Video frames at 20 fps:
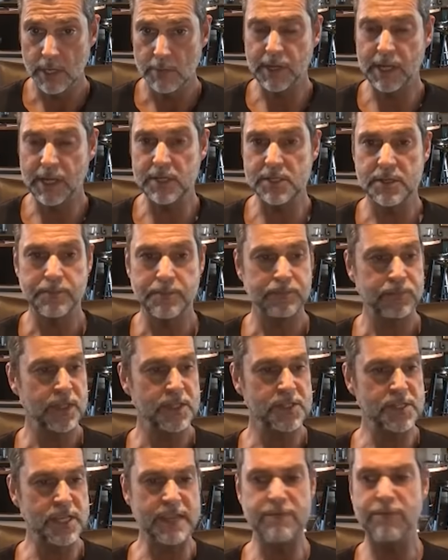Because
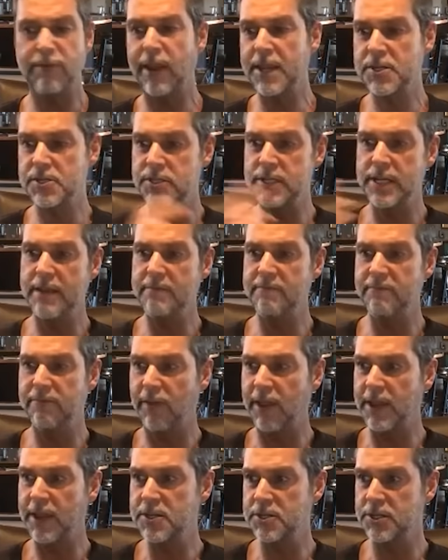deflation,
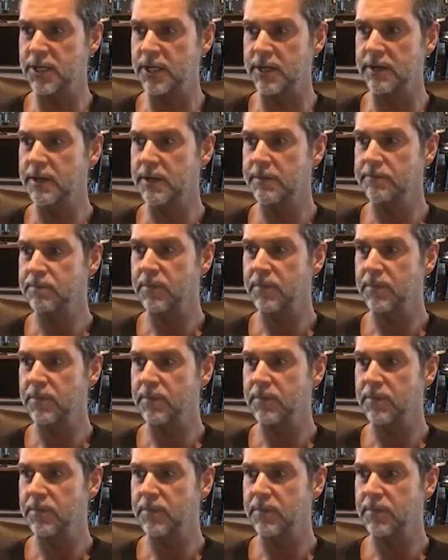inflation,